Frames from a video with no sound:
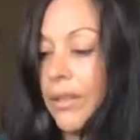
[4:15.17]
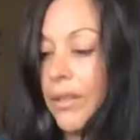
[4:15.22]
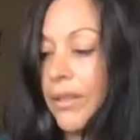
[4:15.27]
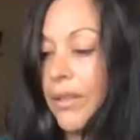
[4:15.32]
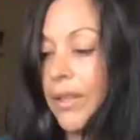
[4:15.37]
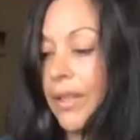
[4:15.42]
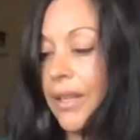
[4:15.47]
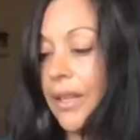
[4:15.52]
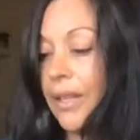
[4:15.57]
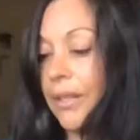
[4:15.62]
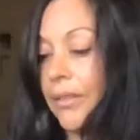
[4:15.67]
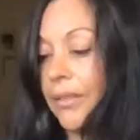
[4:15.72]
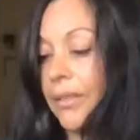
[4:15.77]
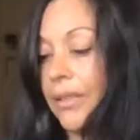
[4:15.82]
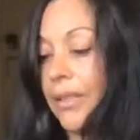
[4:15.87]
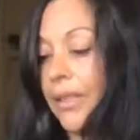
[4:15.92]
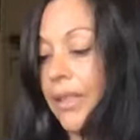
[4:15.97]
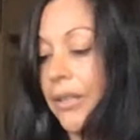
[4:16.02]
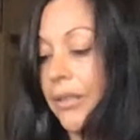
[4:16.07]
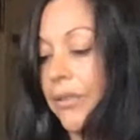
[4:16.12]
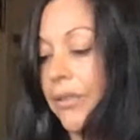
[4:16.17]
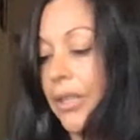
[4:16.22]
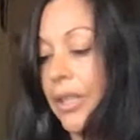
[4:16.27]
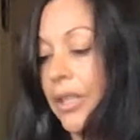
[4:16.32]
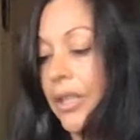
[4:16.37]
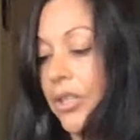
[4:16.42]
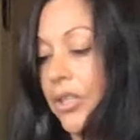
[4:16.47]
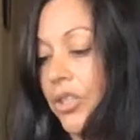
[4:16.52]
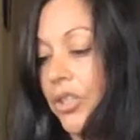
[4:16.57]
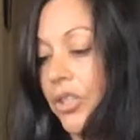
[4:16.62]
Now,
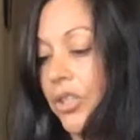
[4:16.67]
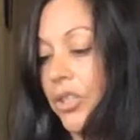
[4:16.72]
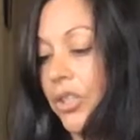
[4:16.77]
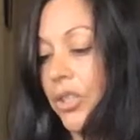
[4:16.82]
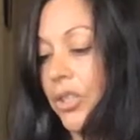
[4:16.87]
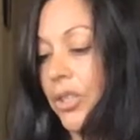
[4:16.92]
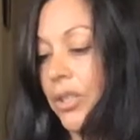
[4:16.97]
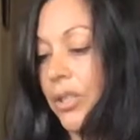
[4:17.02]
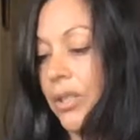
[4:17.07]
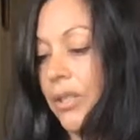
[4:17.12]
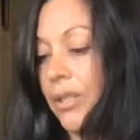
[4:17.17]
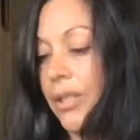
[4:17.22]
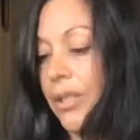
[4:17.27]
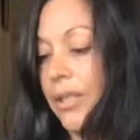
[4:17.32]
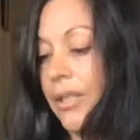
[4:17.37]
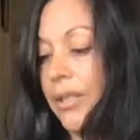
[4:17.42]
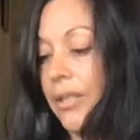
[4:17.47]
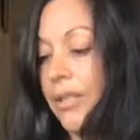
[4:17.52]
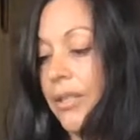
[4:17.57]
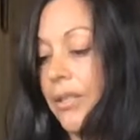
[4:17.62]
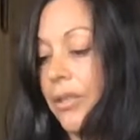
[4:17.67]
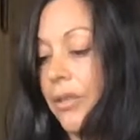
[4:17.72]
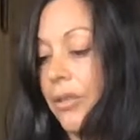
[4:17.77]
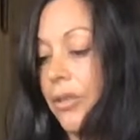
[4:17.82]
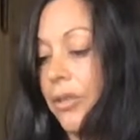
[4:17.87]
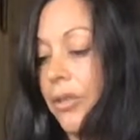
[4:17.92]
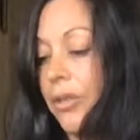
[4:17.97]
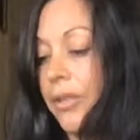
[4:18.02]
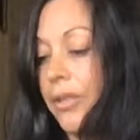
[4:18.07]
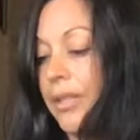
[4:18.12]
licorice is
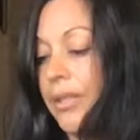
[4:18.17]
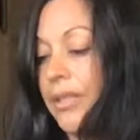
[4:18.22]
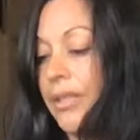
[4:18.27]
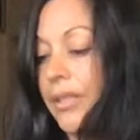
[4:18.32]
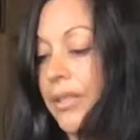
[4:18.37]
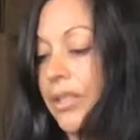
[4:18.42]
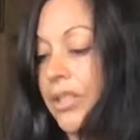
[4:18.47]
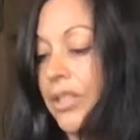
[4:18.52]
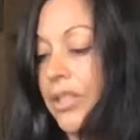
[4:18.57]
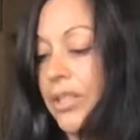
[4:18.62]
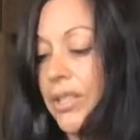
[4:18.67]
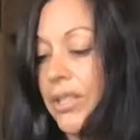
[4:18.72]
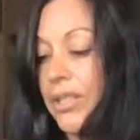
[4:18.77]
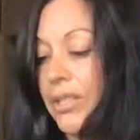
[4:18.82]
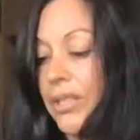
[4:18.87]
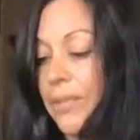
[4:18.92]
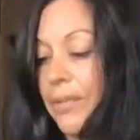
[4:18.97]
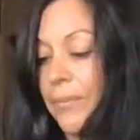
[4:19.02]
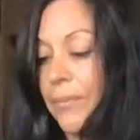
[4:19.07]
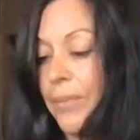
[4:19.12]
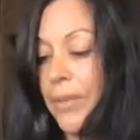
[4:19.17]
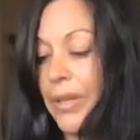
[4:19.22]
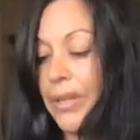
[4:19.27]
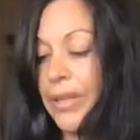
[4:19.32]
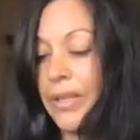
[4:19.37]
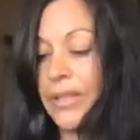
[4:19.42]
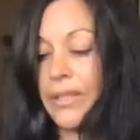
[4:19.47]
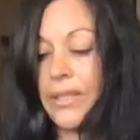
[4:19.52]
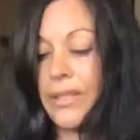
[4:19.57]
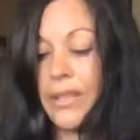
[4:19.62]
not only delicious, but
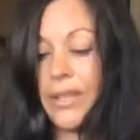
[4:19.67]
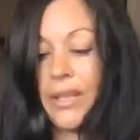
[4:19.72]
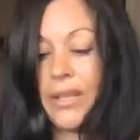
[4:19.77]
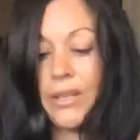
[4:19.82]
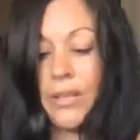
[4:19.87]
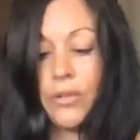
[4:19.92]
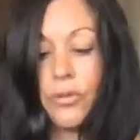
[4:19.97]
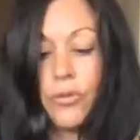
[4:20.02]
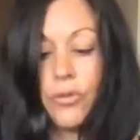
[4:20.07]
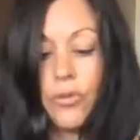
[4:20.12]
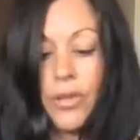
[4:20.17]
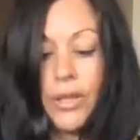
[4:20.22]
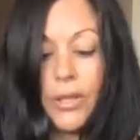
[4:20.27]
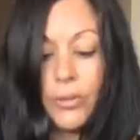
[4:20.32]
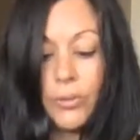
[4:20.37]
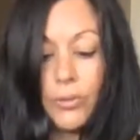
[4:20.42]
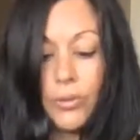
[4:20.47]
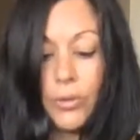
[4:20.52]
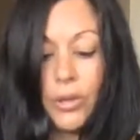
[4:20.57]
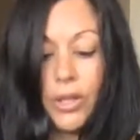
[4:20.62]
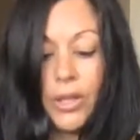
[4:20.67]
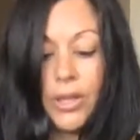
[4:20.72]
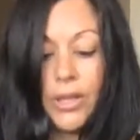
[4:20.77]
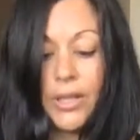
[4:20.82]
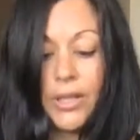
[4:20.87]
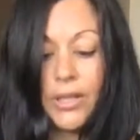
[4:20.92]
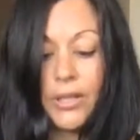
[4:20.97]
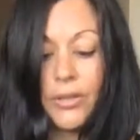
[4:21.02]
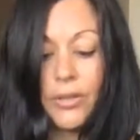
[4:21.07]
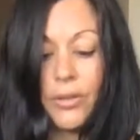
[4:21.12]
it's an adrenal
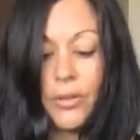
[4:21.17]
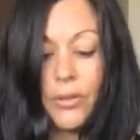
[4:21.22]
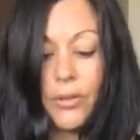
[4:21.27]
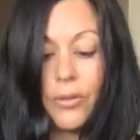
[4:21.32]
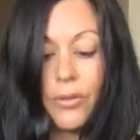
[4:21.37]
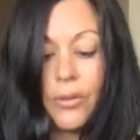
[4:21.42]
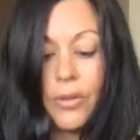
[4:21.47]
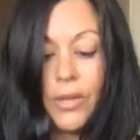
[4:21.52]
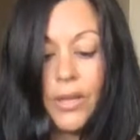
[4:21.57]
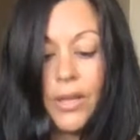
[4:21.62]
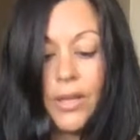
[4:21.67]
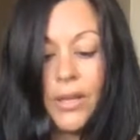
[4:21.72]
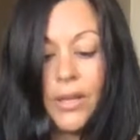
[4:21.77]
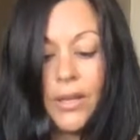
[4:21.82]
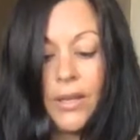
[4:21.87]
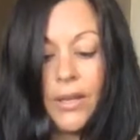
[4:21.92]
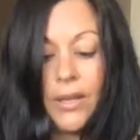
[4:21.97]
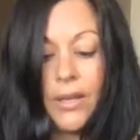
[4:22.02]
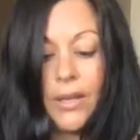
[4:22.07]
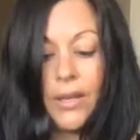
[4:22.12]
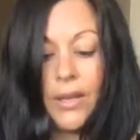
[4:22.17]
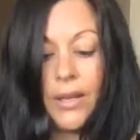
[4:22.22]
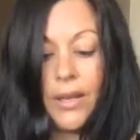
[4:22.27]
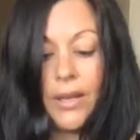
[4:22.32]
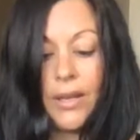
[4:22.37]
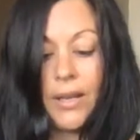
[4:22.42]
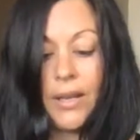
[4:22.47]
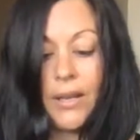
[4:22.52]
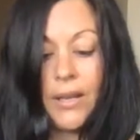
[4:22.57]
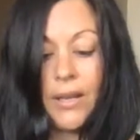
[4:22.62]
tonic. So
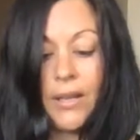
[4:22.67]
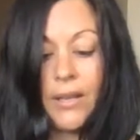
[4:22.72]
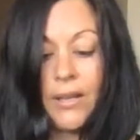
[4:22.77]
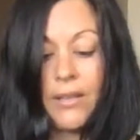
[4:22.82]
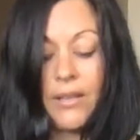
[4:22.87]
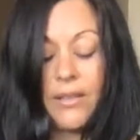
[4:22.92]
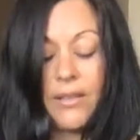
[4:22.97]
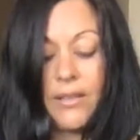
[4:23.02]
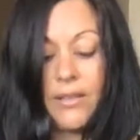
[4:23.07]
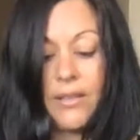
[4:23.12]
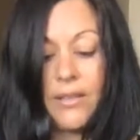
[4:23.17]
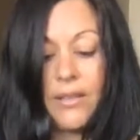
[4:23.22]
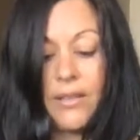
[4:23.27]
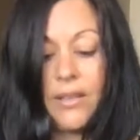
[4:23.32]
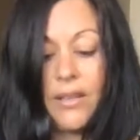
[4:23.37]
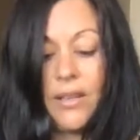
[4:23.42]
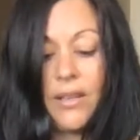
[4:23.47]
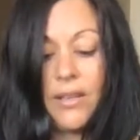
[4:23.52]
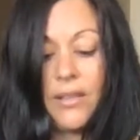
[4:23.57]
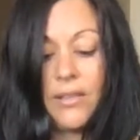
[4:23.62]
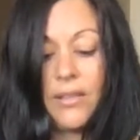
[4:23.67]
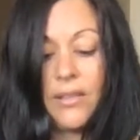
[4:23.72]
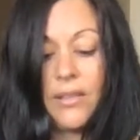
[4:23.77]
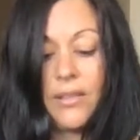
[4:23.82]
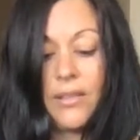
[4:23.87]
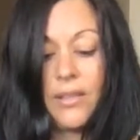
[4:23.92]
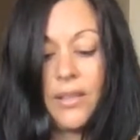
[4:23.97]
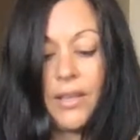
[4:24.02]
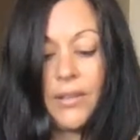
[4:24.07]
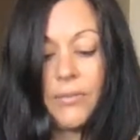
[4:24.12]
yeah, this
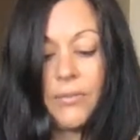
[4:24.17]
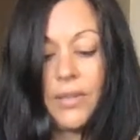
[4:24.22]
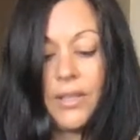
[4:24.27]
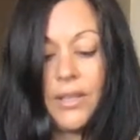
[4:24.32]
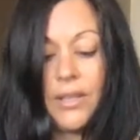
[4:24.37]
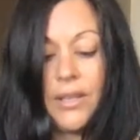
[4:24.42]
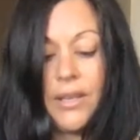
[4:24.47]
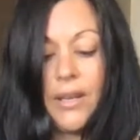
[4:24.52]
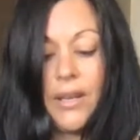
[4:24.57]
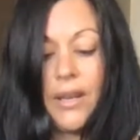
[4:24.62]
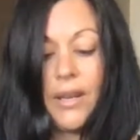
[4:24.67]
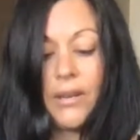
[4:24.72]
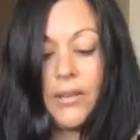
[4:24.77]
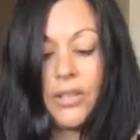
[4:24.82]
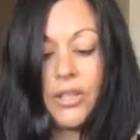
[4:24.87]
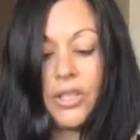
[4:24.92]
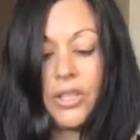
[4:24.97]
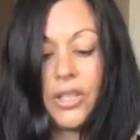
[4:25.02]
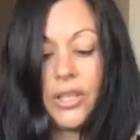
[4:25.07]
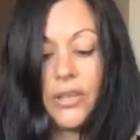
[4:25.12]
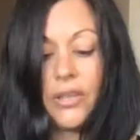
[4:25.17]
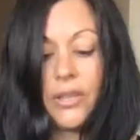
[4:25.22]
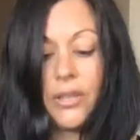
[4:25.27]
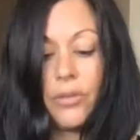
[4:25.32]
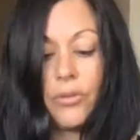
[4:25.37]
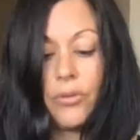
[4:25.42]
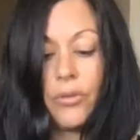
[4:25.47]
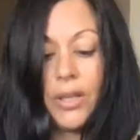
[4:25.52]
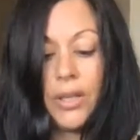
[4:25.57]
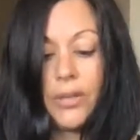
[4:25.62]
is really nourishing the
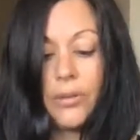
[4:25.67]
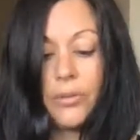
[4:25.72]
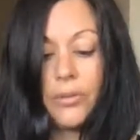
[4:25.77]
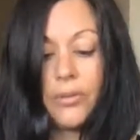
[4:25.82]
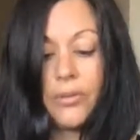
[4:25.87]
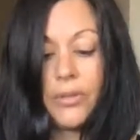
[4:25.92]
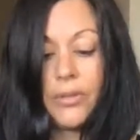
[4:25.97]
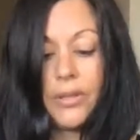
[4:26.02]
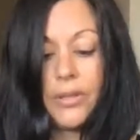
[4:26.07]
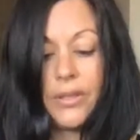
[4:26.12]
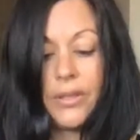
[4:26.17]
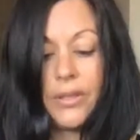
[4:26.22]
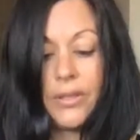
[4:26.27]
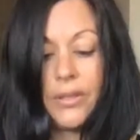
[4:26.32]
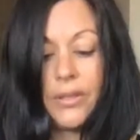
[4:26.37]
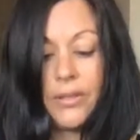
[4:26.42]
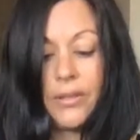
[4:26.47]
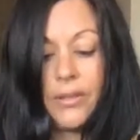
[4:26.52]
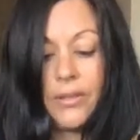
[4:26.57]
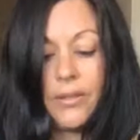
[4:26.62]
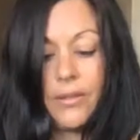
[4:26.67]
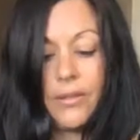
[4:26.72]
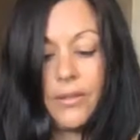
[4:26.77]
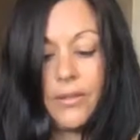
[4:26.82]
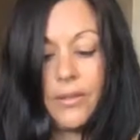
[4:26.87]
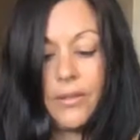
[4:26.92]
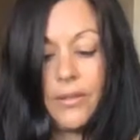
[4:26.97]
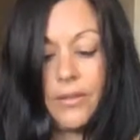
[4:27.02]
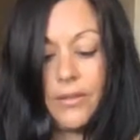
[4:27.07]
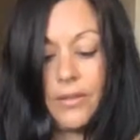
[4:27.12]
adrenals.
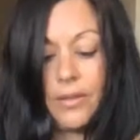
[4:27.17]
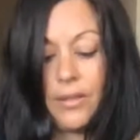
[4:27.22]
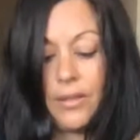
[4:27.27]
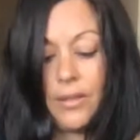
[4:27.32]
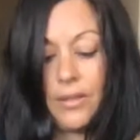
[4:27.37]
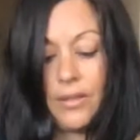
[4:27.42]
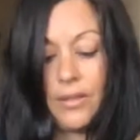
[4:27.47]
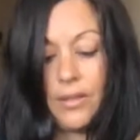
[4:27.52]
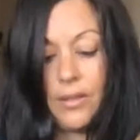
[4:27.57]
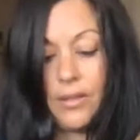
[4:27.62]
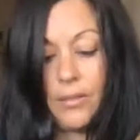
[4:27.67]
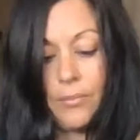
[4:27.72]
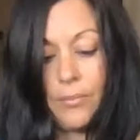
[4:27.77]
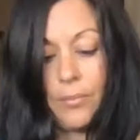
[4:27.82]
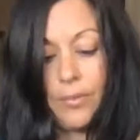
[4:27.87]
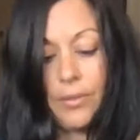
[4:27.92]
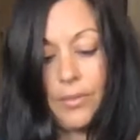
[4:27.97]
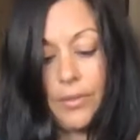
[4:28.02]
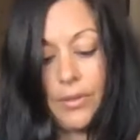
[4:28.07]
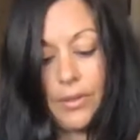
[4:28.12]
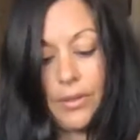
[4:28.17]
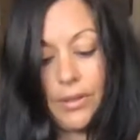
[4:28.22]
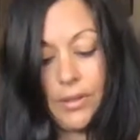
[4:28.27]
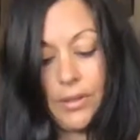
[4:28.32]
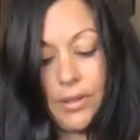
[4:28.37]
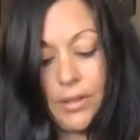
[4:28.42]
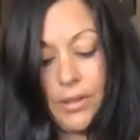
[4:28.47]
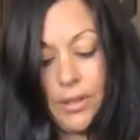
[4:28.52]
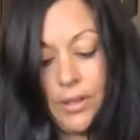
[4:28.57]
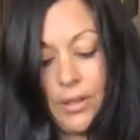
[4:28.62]
I'll put
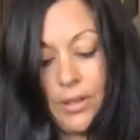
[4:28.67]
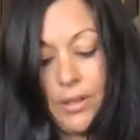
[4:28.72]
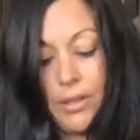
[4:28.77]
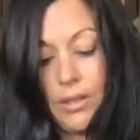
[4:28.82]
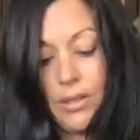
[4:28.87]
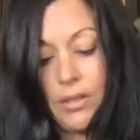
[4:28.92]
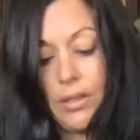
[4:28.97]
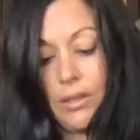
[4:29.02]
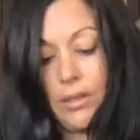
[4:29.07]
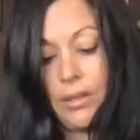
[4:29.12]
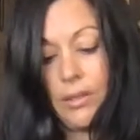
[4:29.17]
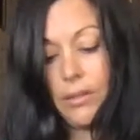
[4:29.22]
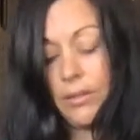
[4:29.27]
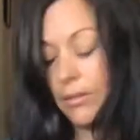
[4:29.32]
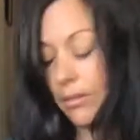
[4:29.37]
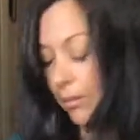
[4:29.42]
this in here.